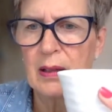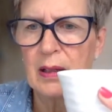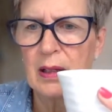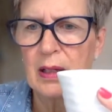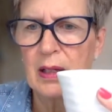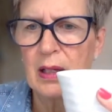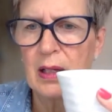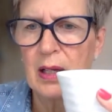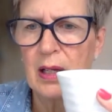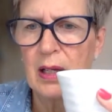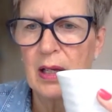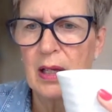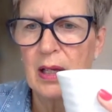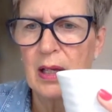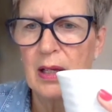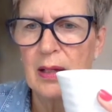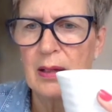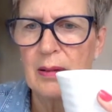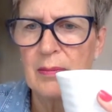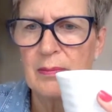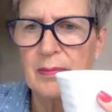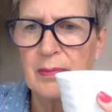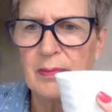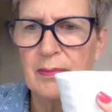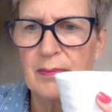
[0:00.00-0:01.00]

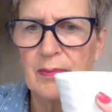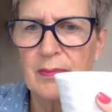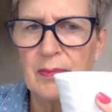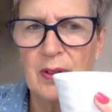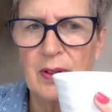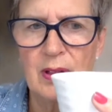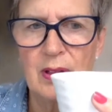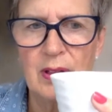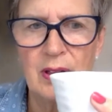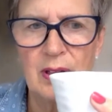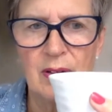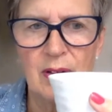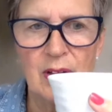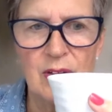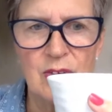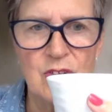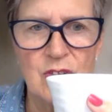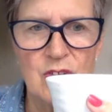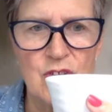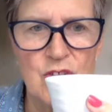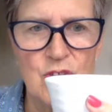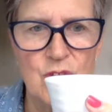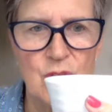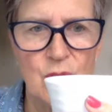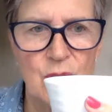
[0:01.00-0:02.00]
here, I'll just
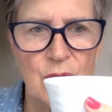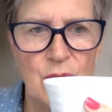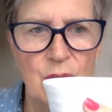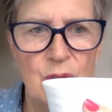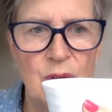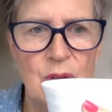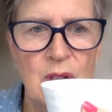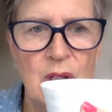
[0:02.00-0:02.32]
show you.